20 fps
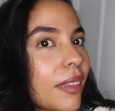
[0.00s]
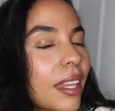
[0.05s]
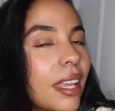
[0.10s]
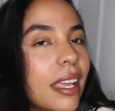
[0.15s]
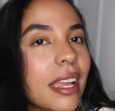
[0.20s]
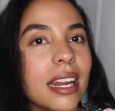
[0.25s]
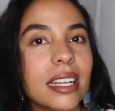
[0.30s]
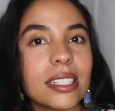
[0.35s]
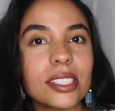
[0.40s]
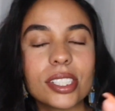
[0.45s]

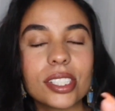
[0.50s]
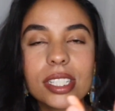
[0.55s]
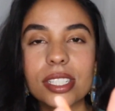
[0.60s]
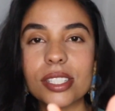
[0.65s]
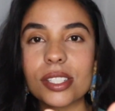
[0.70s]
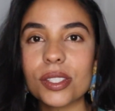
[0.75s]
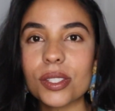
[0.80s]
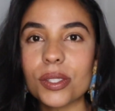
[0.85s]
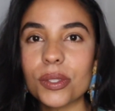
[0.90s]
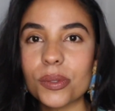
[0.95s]
and I
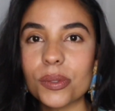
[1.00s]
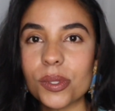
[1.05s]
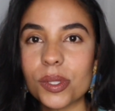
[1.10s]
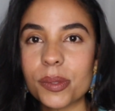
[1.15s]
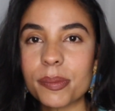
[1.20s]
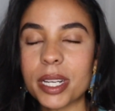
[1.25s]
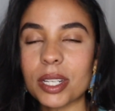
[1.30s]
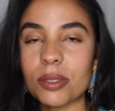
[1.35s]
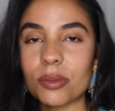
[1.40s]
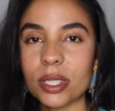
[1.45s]
just used
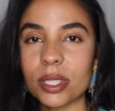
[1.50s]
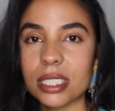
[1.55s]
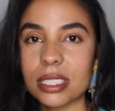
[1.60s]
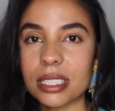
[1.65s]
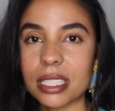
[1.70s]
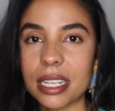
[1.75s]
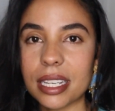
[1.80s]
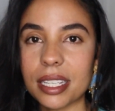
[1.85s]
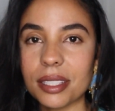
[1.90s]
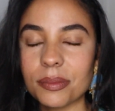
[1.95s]
my ring
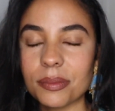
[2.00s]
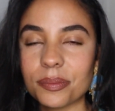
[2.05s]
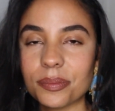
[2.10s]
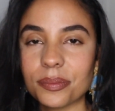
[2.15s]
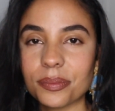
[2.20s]
light,